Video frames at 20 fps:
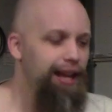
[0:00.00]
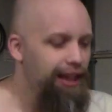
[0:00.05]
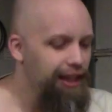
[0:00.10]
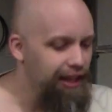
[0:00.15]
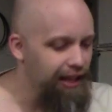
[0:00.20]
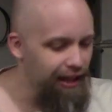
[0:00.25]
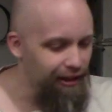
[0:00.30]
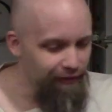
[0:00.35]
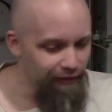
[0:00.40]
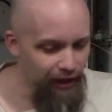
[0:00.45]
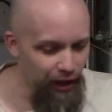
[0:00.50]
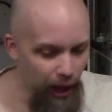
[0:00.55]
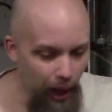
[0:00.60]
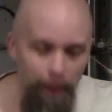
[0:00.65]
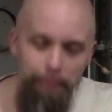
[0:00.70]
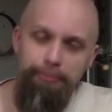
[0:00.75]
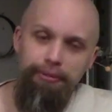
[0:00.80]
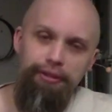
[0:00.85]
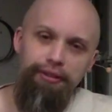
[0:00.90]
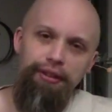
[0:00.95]
They have
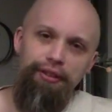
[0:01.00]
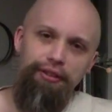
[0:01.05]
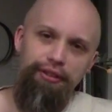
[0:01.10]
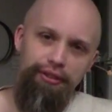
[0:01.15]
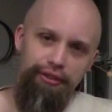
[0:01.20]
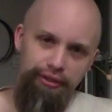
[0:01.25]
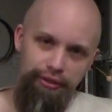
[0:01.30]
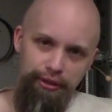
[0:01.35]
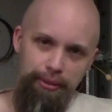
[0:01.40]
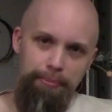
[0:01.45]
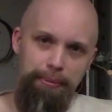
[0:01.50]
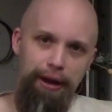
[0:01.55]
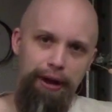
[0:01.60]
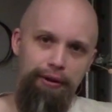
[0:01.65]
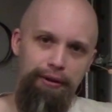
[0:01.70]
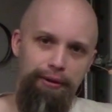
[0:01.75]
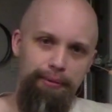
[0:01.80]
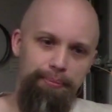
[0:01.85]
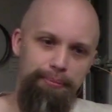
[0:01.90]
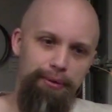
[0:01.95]
upped the
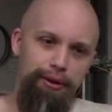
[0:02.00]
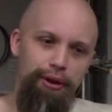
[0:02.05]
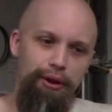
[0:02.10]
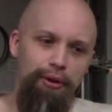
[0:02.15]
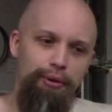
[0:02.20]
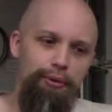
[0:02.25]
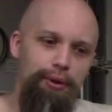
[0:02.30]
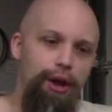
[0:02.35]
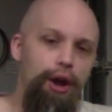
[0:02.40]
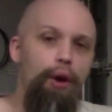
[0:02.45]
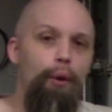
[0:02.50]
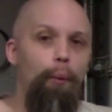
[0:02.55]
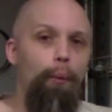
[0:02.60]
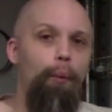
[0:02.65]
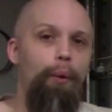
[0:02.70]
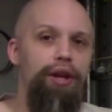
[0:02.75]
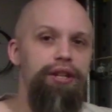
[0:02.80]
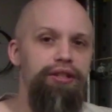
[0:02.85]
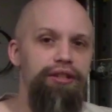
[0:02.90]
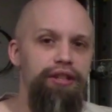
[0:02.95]
Power Pro.
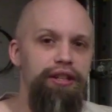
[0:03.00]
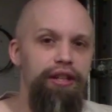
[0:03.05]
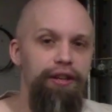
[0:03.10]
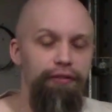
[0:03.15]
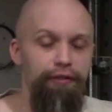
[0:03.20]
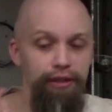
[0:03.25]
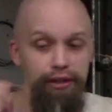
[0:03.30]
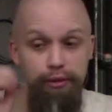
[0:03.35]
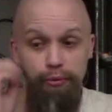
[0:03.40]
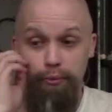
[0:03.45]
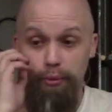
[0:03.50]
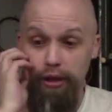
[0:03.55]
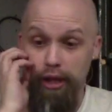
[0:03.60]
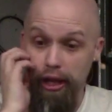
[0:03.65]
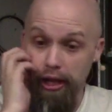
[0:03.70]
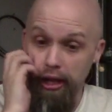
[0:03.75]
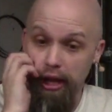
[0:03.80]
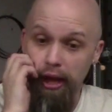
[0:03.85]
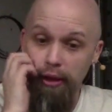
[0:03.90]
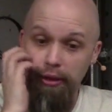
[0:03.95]
What's the difference? Well,
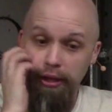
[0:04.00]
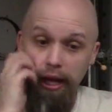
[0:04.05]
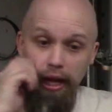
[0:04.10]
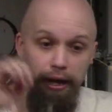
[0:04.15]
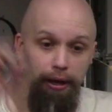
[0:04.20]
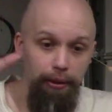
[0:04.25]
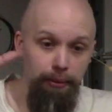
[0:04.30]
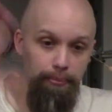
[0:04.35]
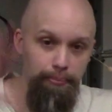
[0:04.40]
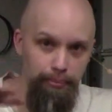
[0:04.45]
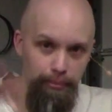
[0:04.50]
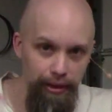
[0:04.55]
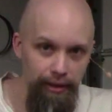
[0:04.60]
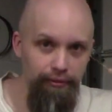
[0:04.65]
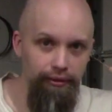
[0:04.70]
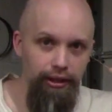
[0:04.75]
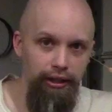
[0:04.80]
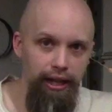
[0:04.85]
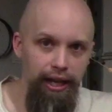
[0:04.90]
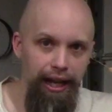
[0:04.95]
I only had a
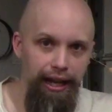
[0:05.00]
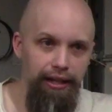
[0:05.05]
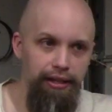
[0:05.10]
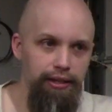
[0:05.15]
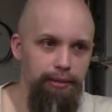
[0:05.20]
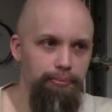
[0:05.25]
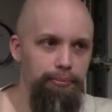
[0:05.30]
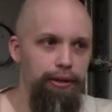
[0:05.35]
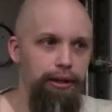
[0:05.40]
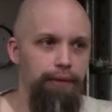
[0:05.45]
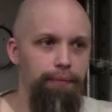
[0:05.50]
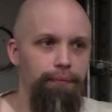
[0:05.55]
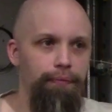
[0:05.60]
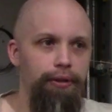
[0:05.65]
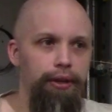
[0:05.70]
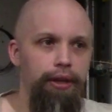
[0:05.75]
brief glance, but